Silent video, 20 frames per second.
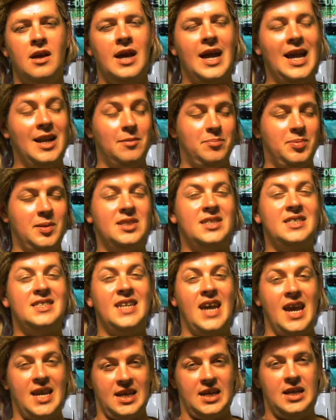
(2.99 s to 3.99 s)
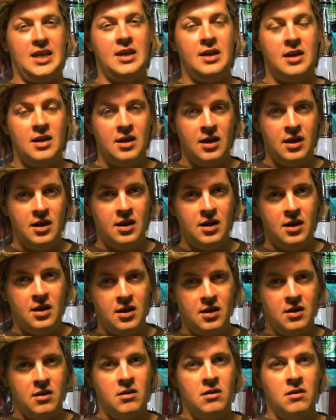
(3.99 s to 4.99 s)
I'll be sick.
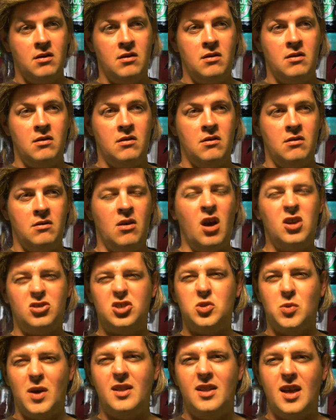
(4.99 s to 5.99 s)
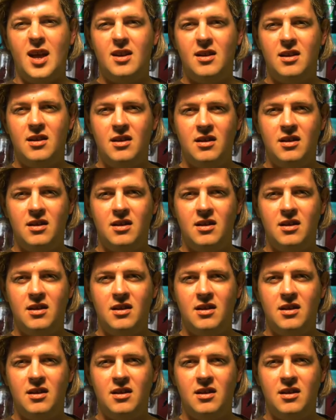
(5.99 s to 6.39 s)
Oh, just went then.